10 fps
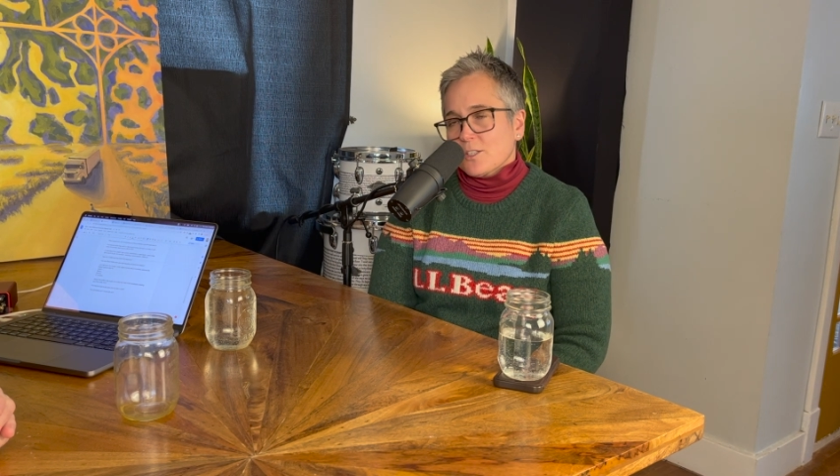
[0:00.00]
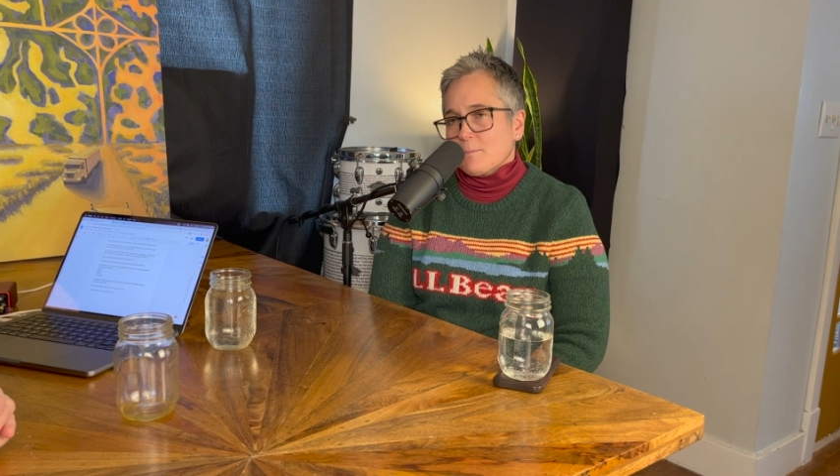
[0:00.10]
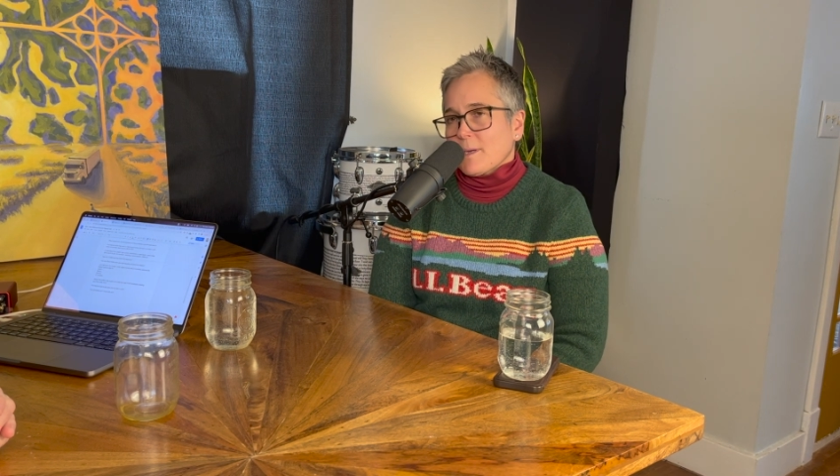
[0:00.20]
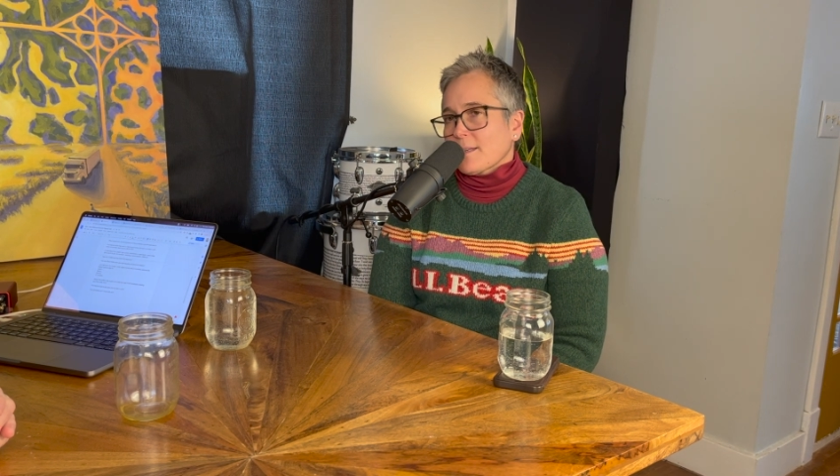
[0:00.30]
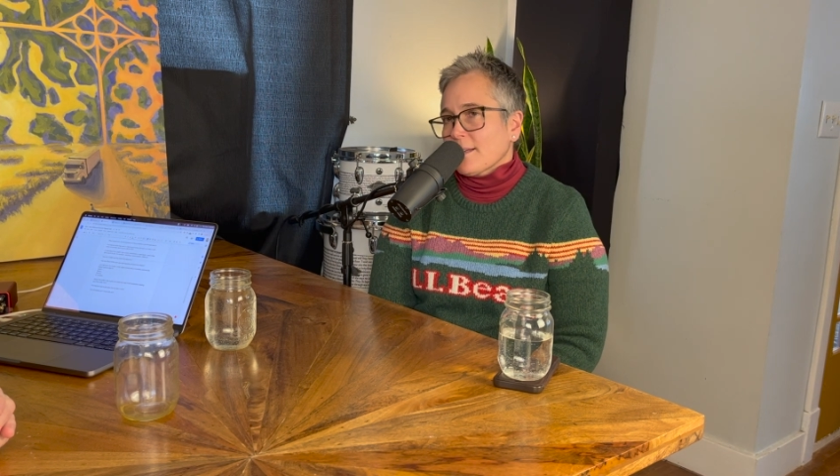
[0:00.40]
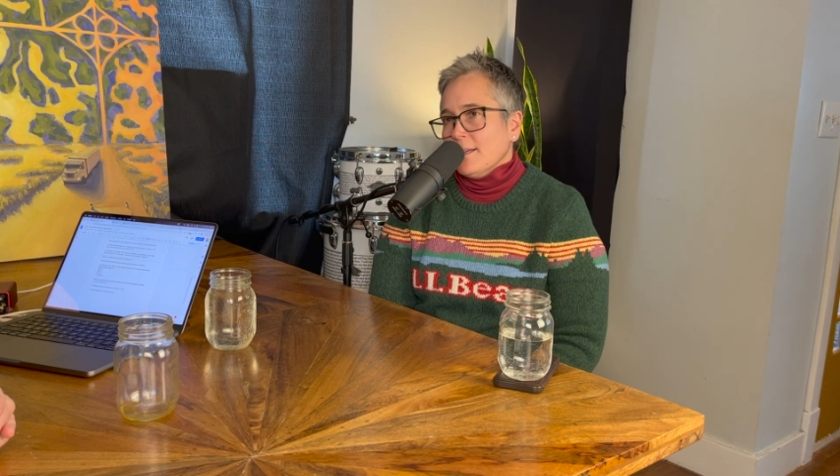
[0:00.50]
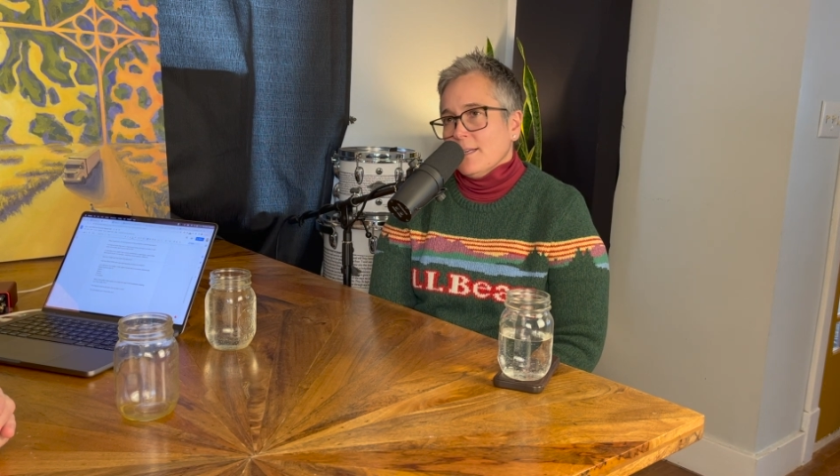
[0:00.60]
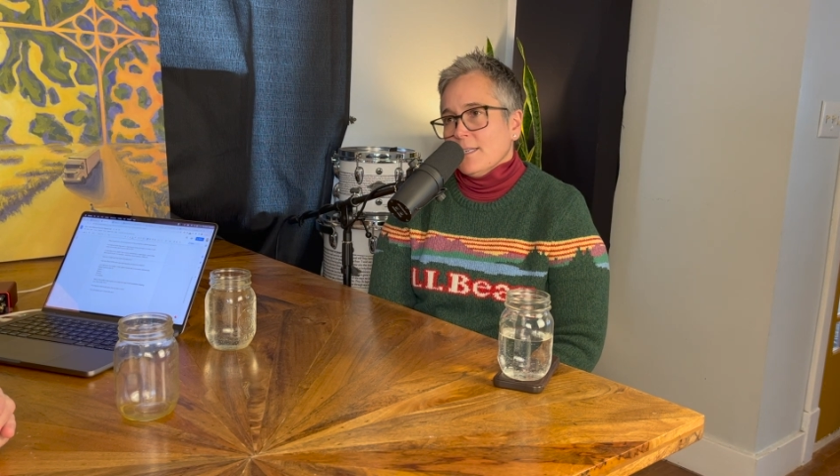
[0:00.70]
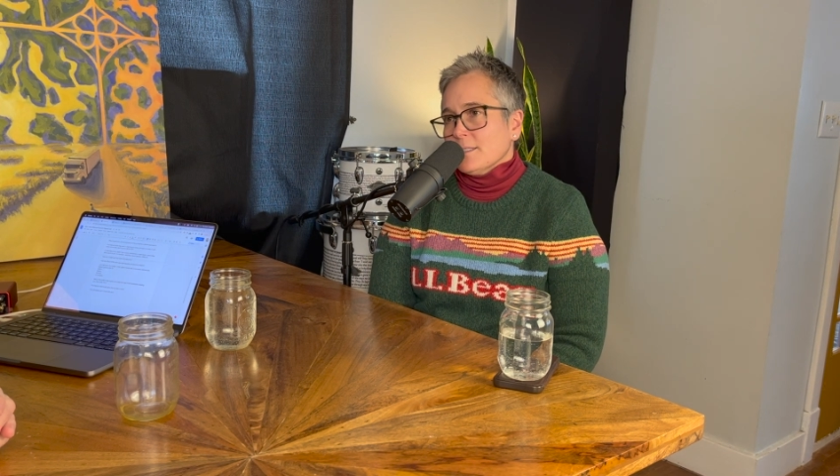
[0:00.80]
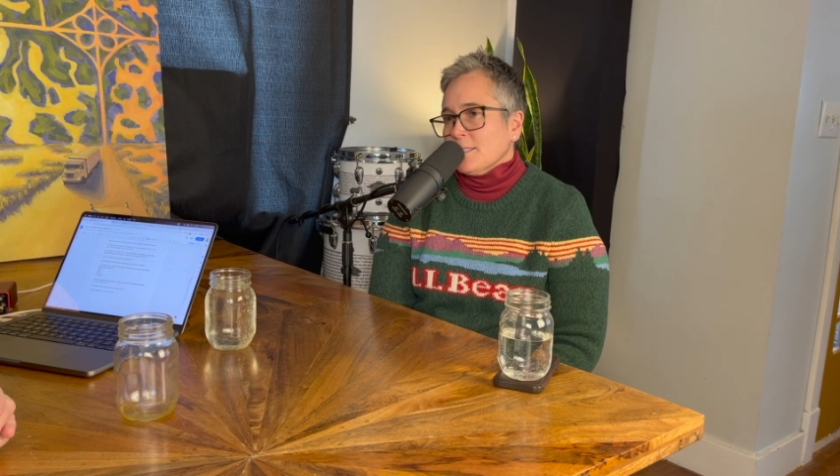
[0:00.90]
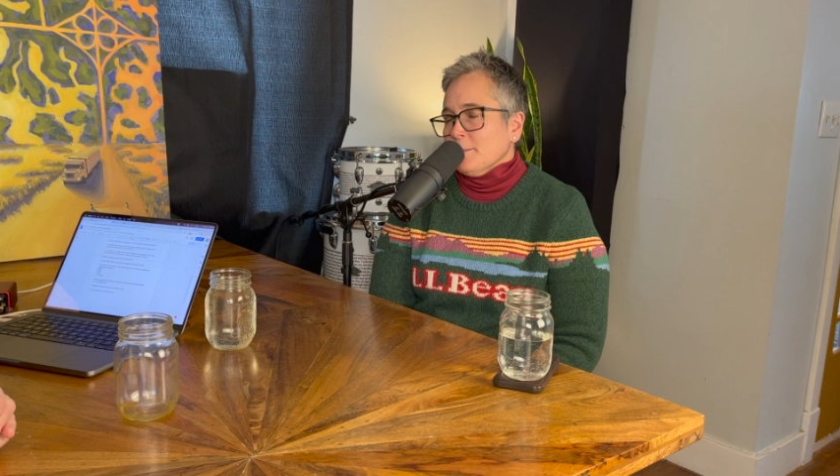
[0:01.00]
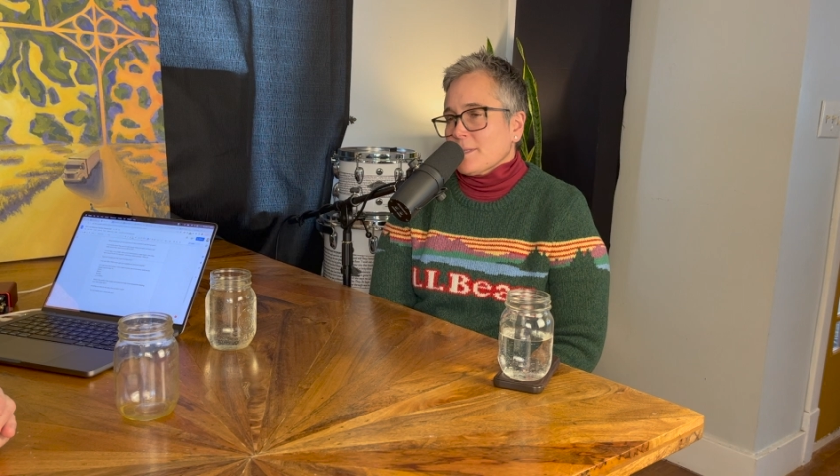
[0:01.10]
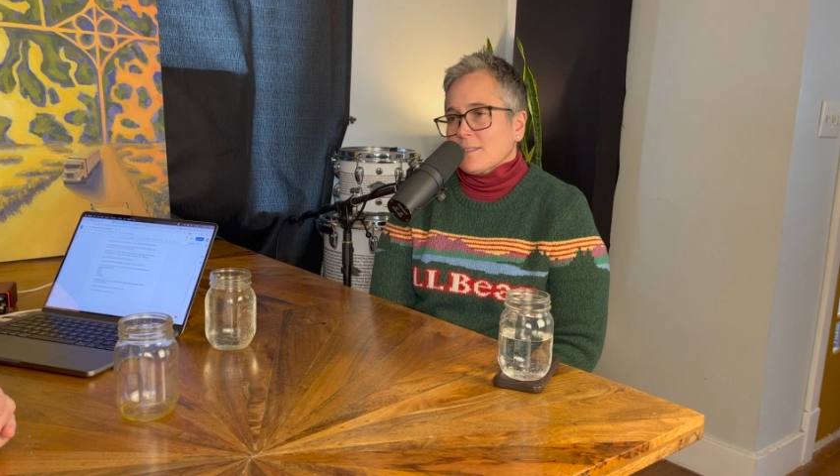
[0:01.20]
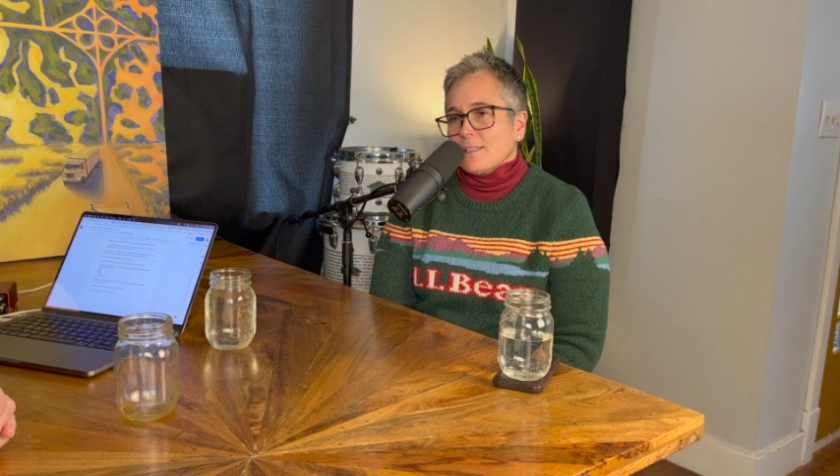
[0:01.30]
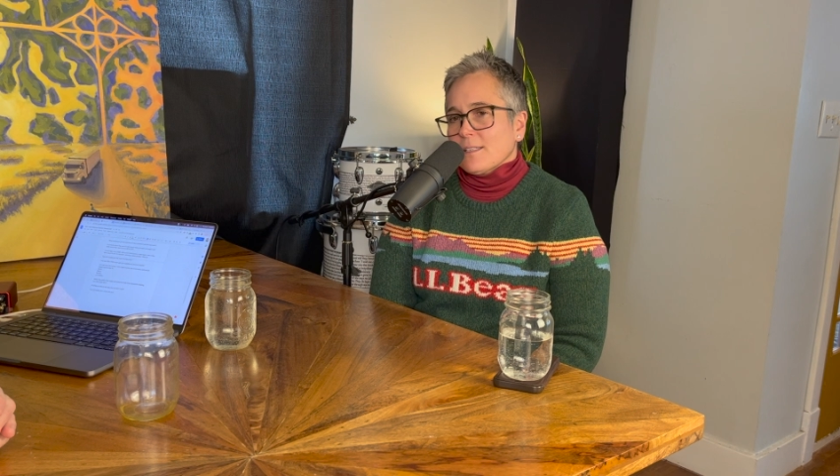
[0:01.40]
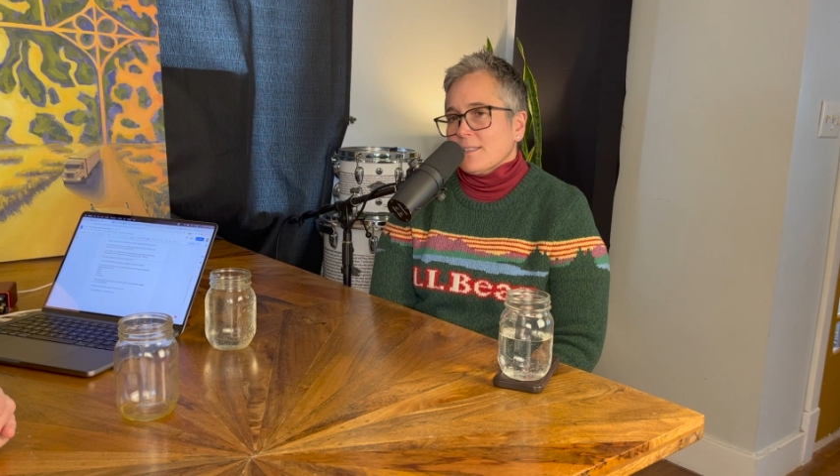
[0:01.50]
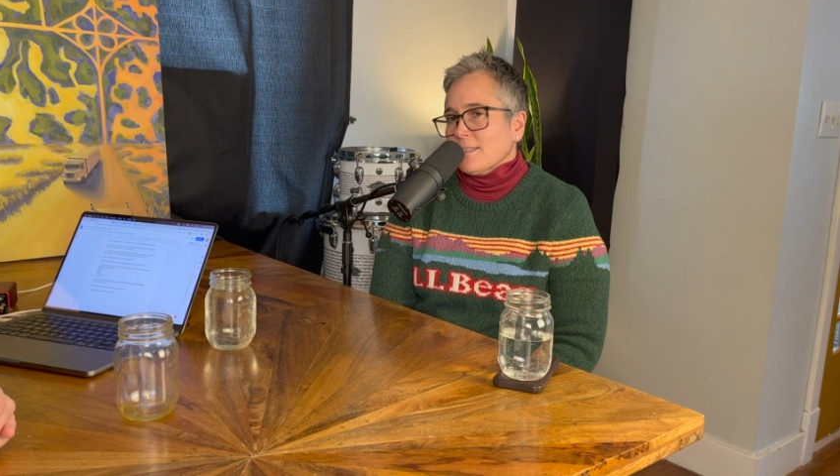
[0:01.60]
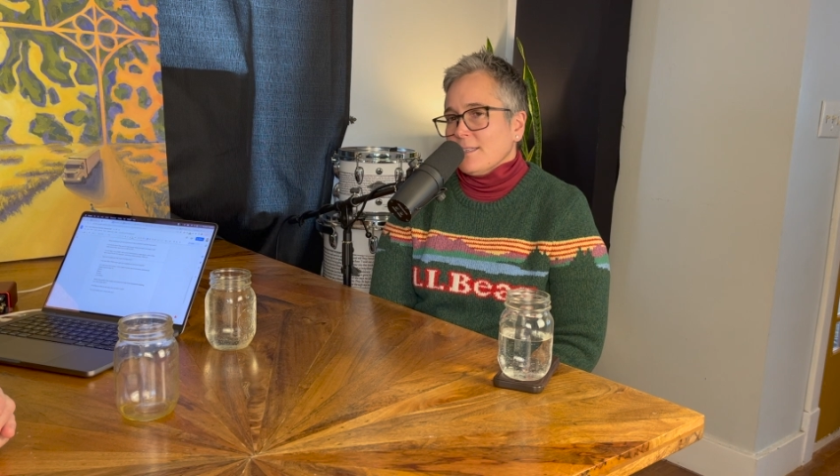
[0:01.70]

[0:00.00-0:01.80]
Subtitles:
but typically,